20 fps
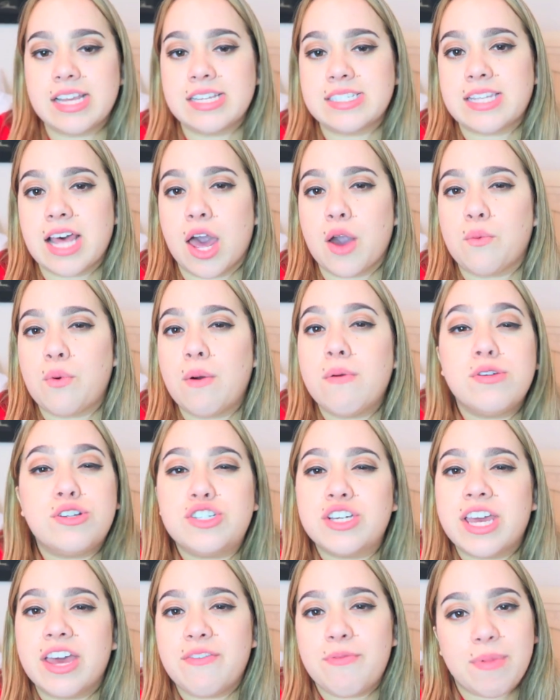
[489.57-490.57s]
He's like, what would
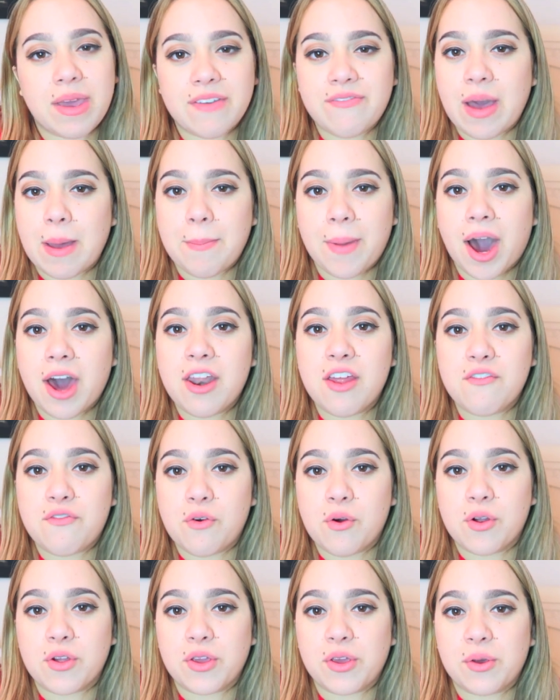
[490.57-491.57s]
you give me if I bought it
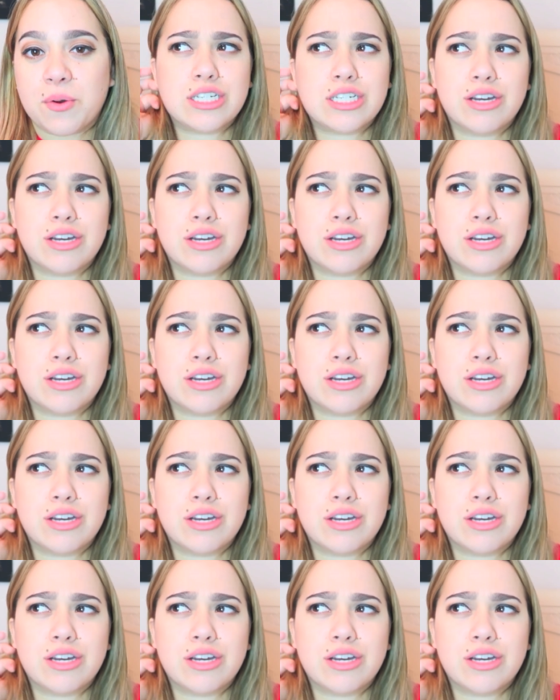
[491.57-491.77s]
for you?